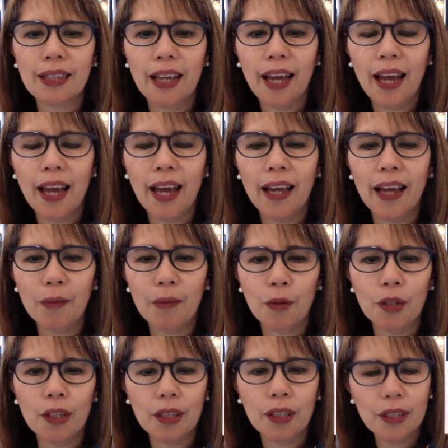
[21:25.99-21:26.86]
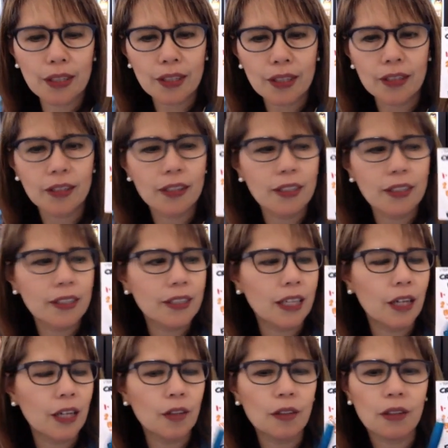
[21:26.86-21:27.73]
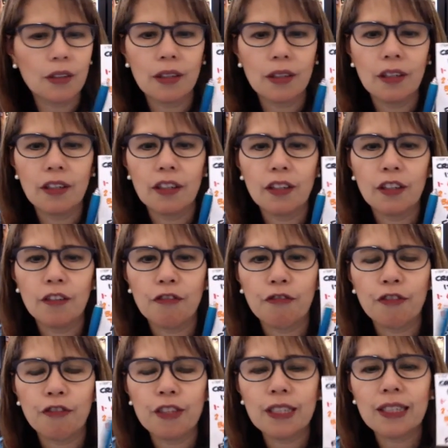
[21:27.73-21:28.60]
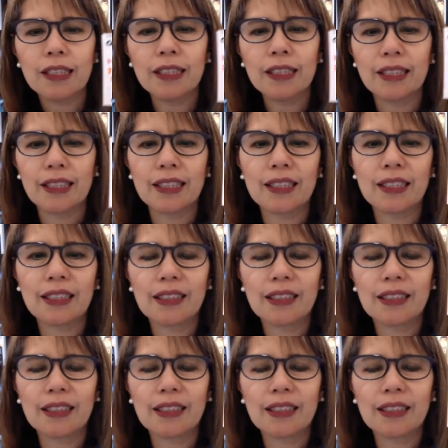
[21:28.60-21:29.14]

and I'm going to list these down. The first list